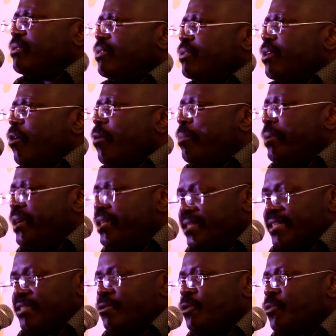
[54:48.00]
you are
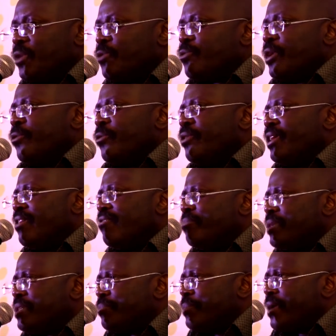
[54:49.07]
extremely
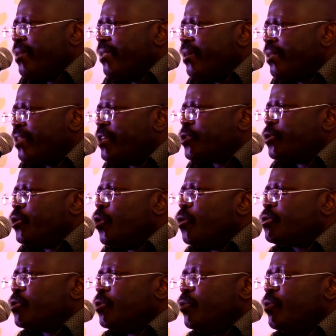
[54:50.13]
intimidated.
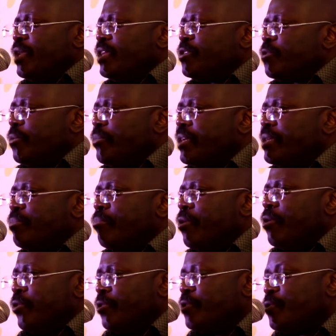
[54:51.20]
When they
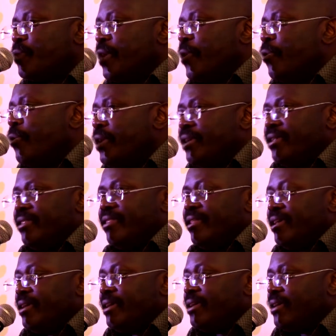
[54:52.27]
come in, you
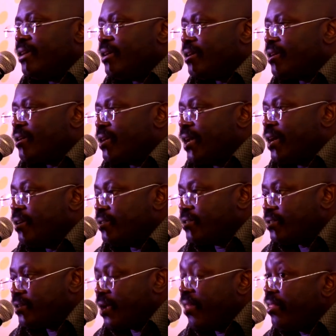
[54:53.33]
really
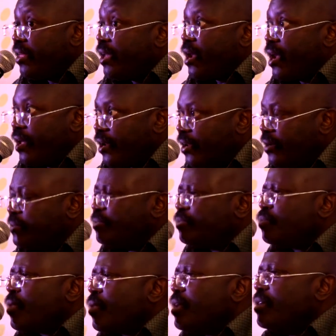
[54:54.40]
can't say no,
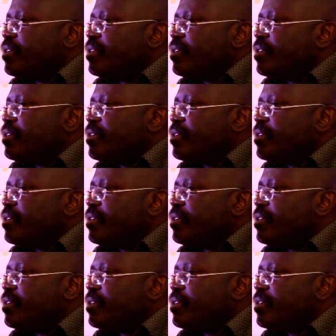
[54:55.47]
and